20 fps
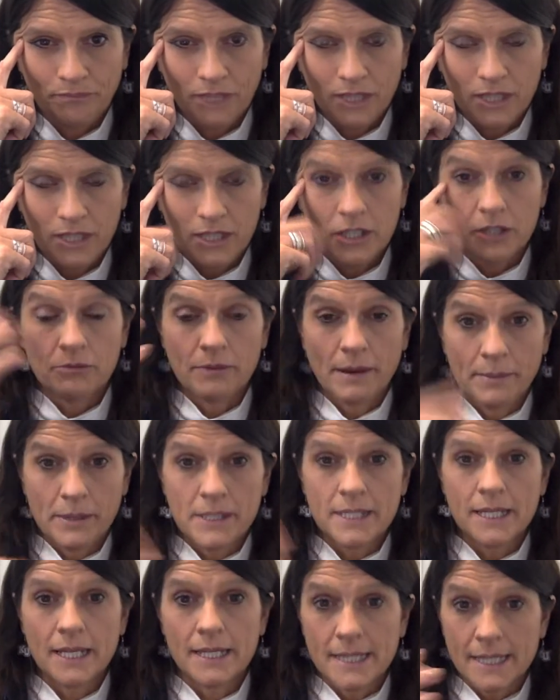you know,
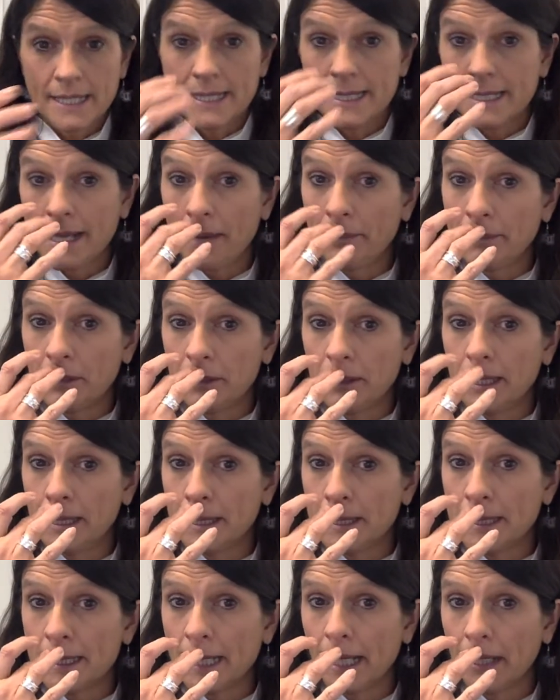represents a step you need to
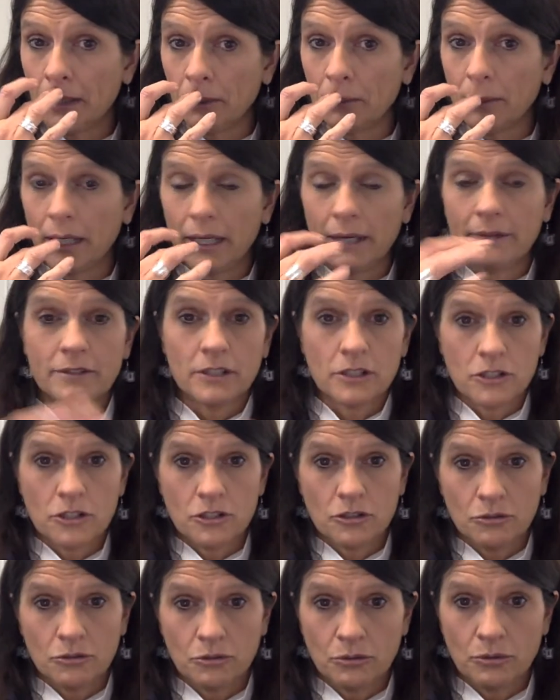take or whatever
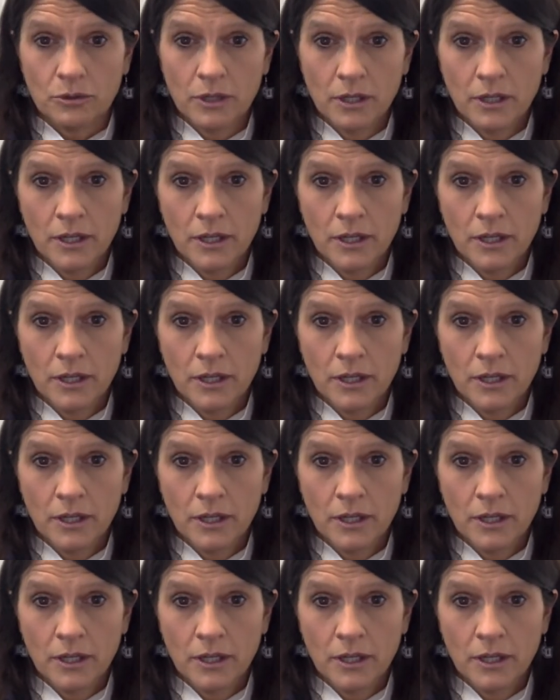to,